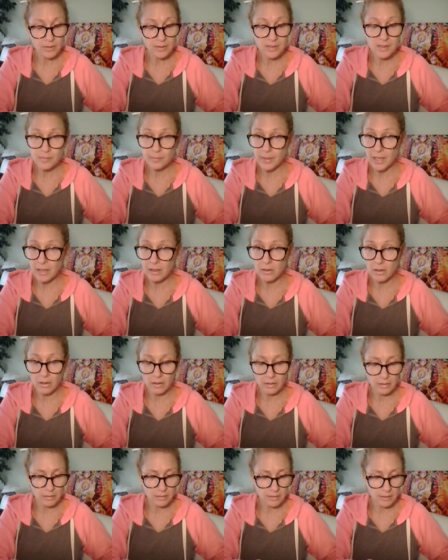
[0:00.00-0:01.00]
put a spell
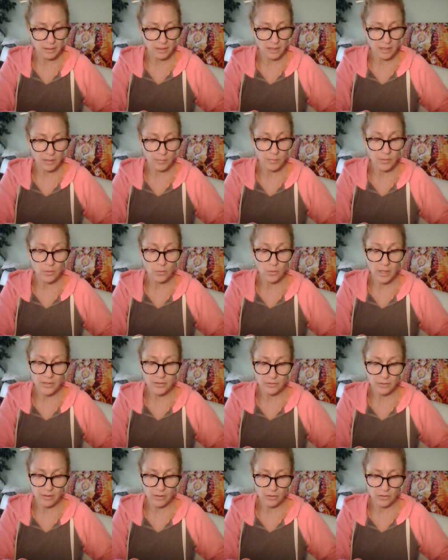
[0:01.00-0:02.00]
on to keep you
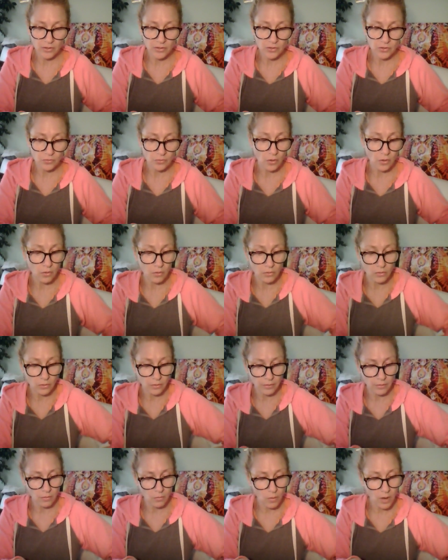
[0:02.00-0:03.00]
under their control
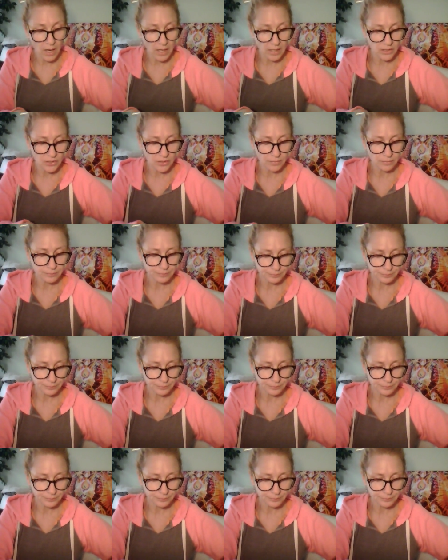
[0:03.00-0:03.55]
or their watch.